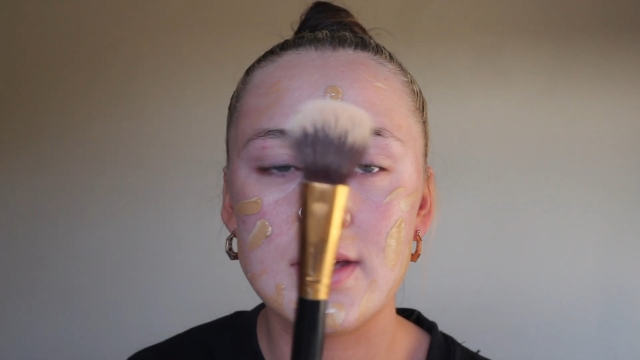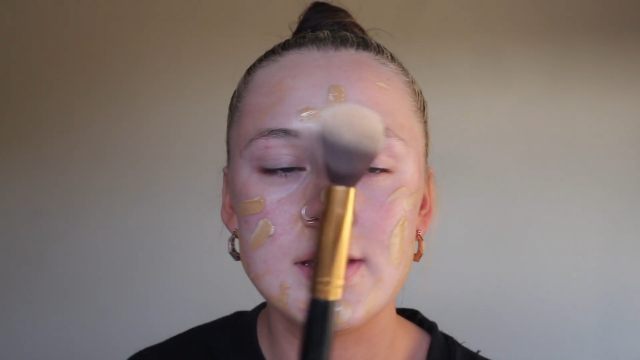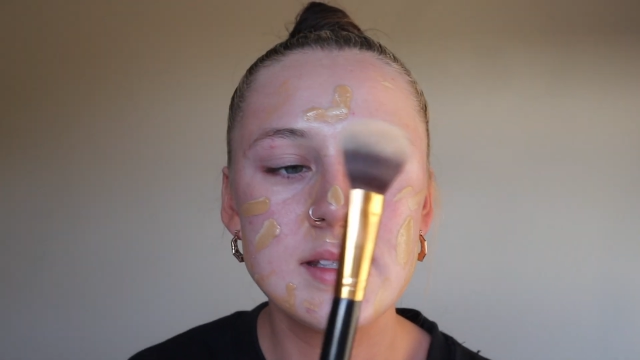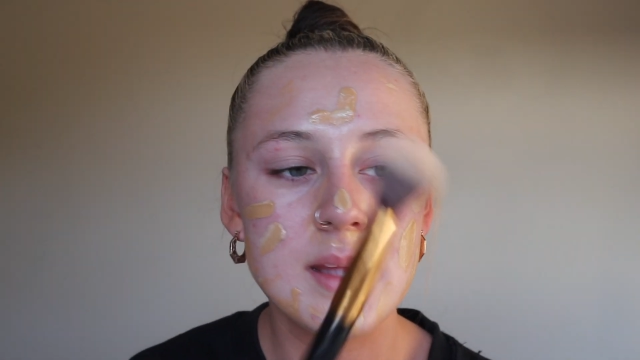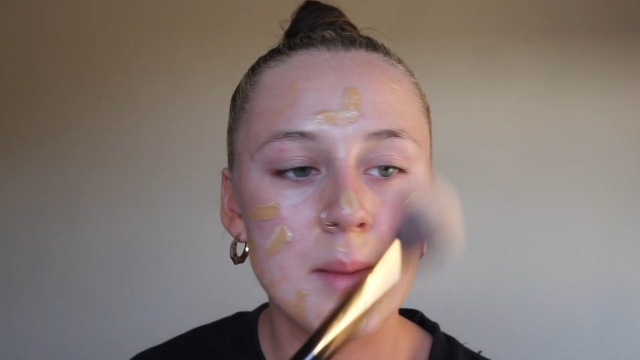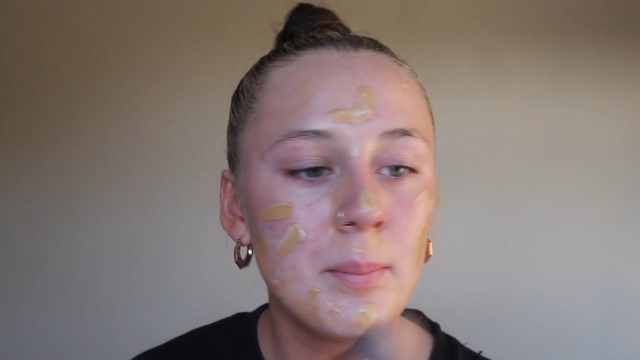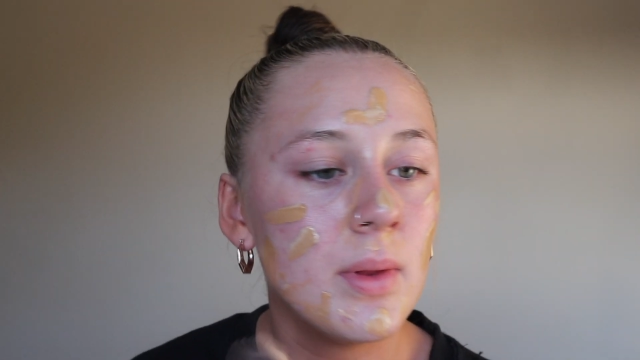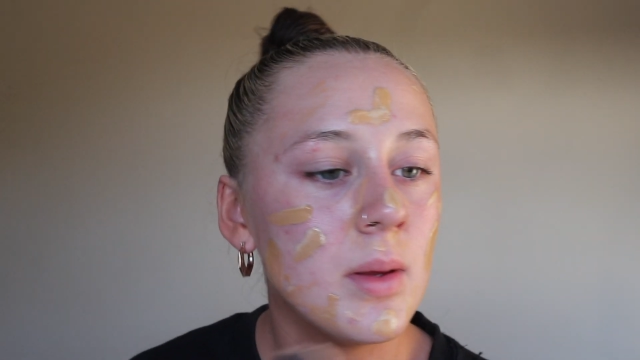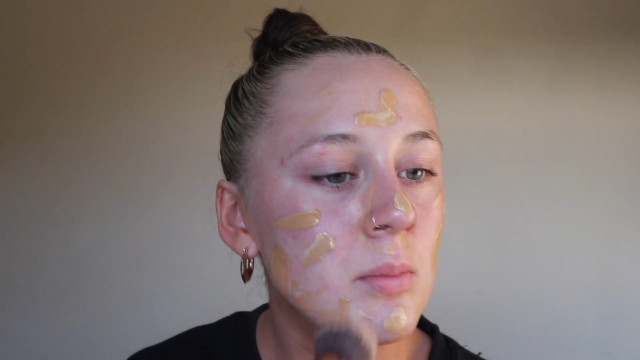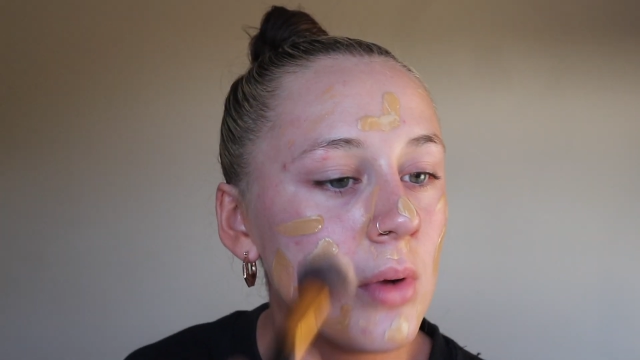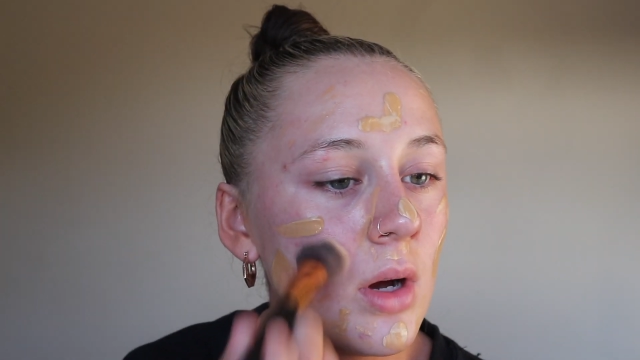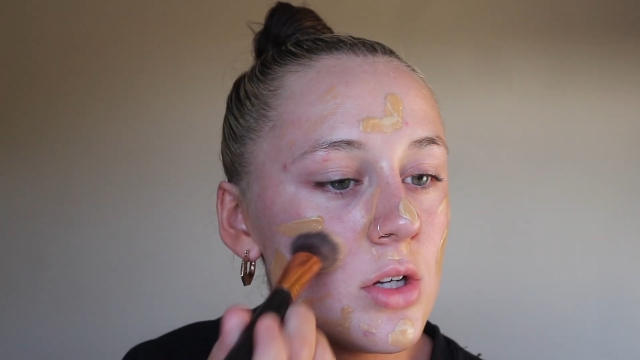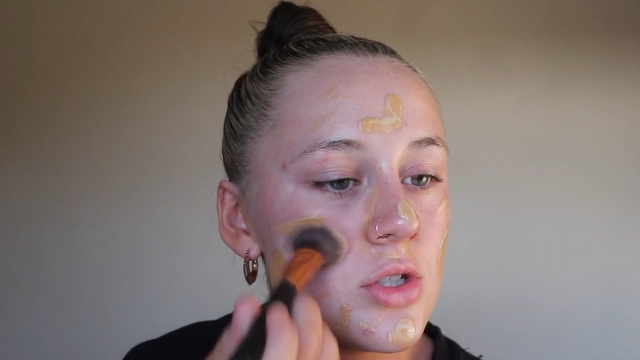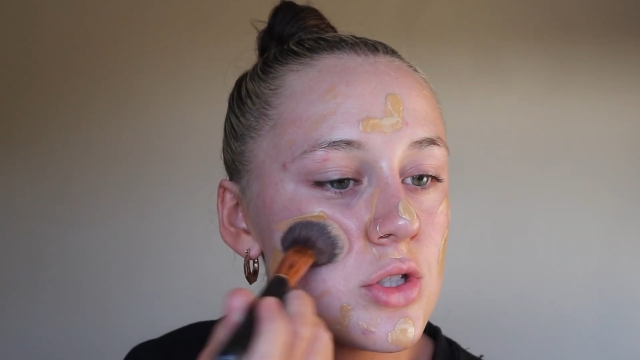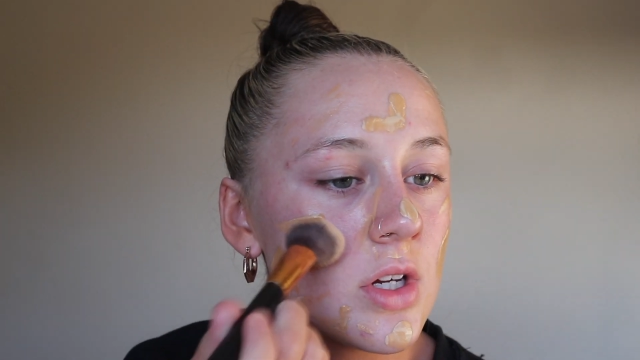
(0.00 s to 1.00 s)
stippling
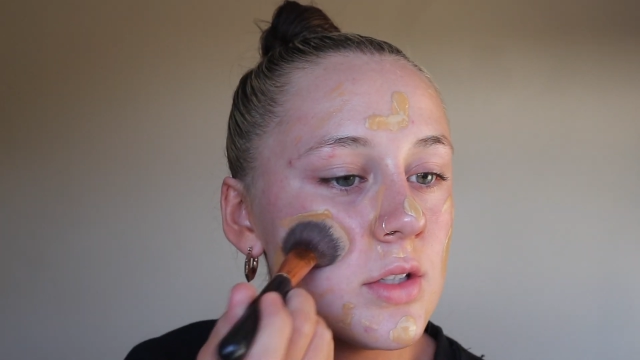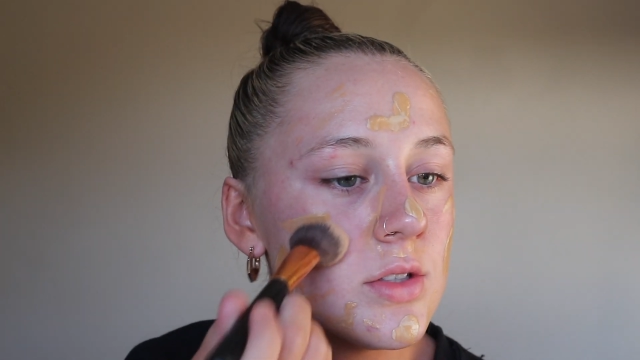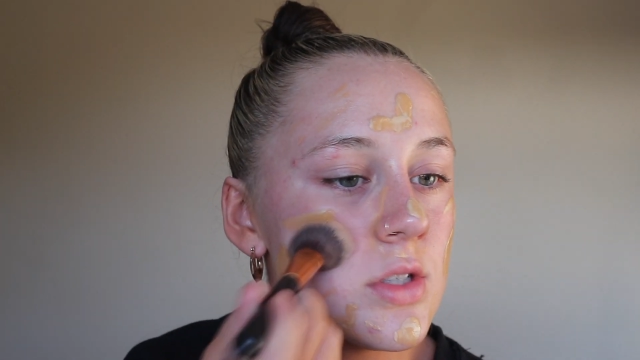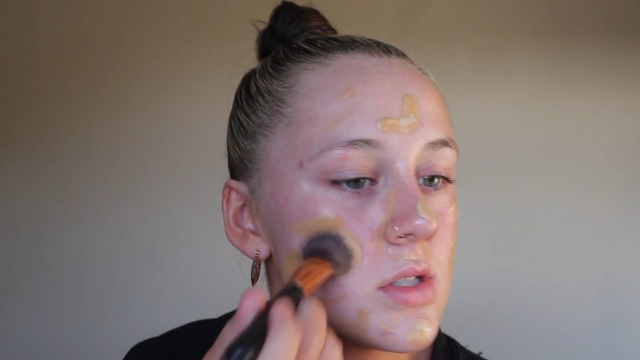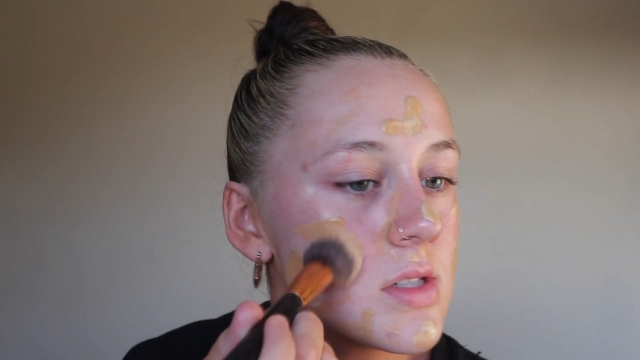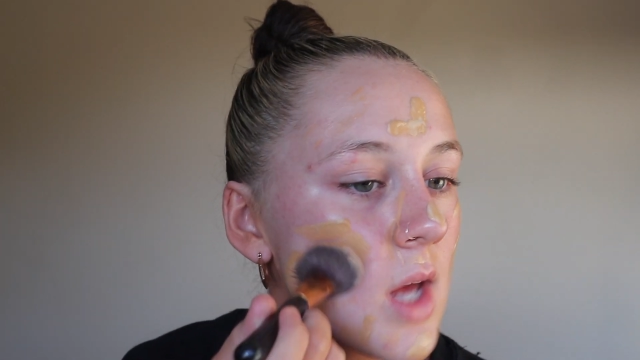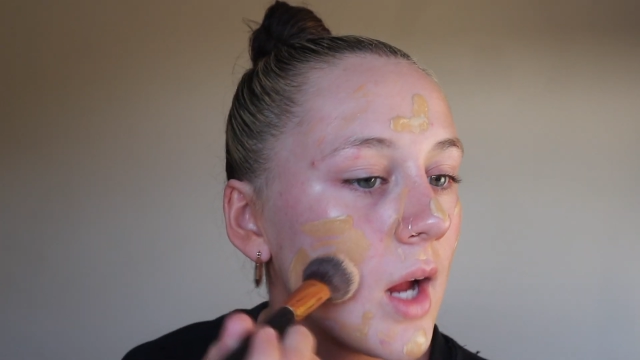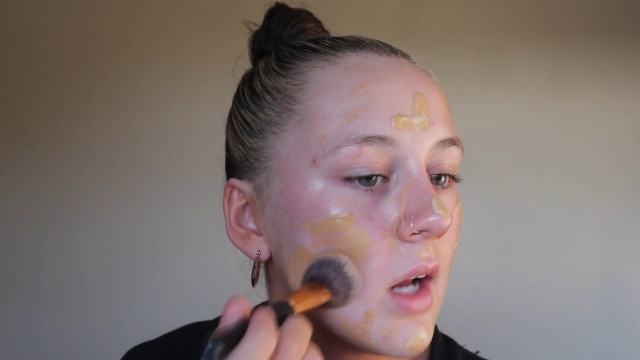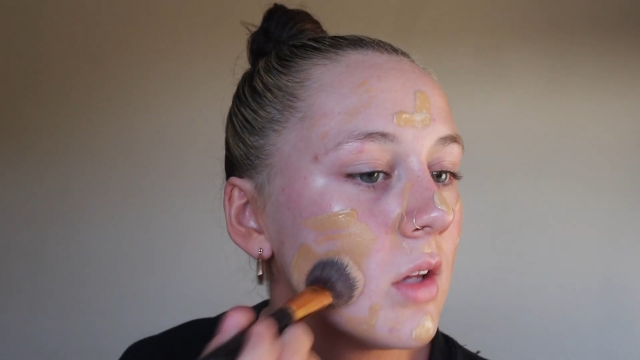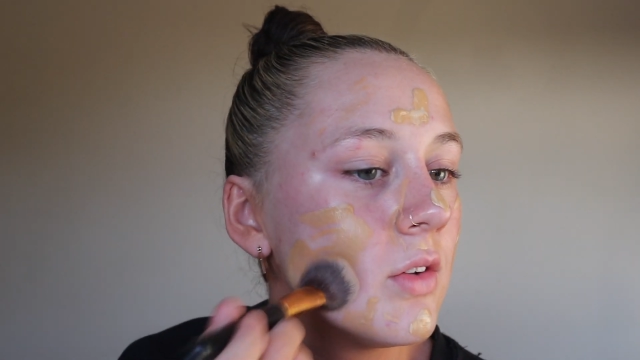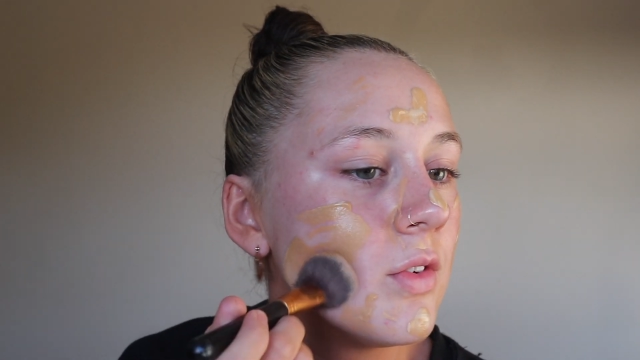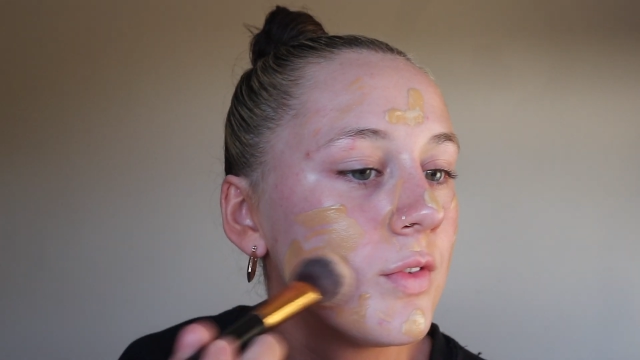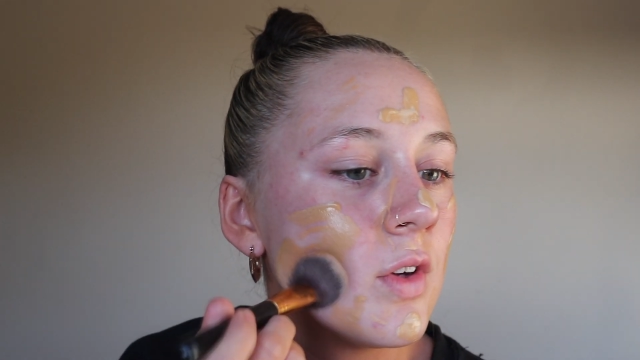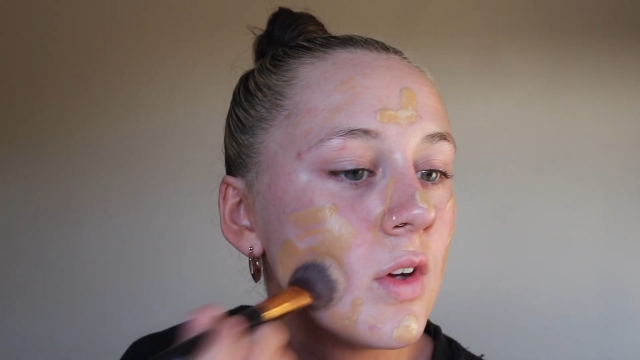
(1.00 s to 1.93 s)
brush and just kind of